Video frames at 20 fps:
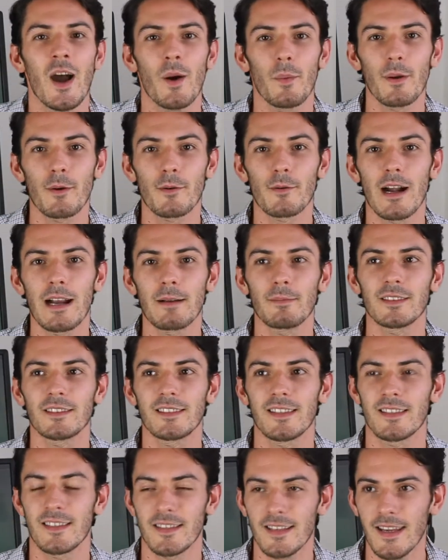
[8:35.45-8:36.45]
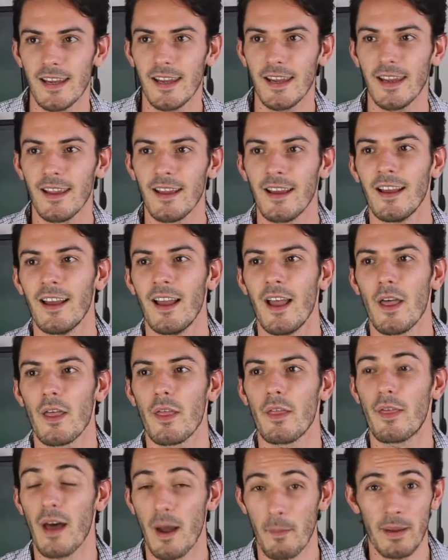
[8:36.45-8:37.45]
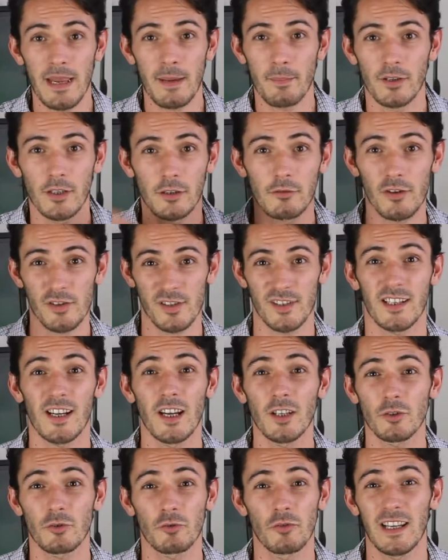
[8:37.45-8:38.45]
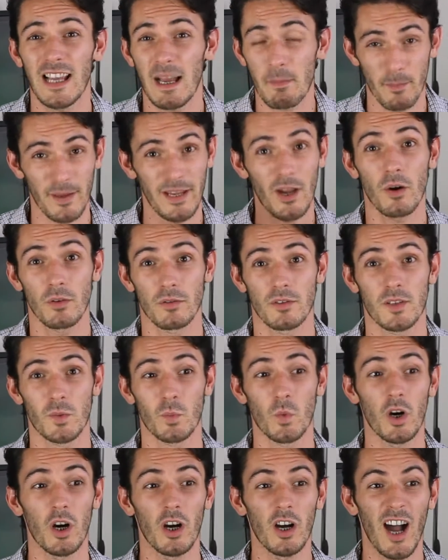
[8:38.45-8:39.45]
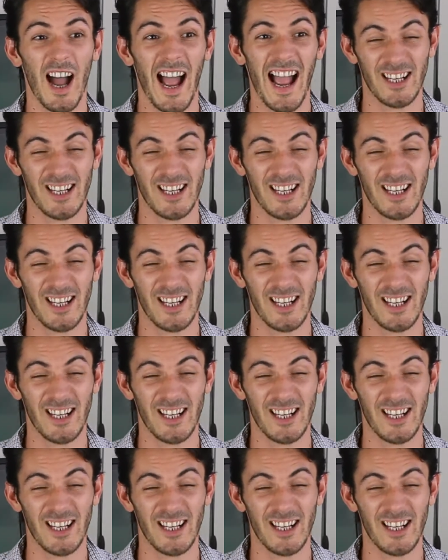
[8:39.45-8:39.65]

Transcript: We were able to see that people across the country and beyond were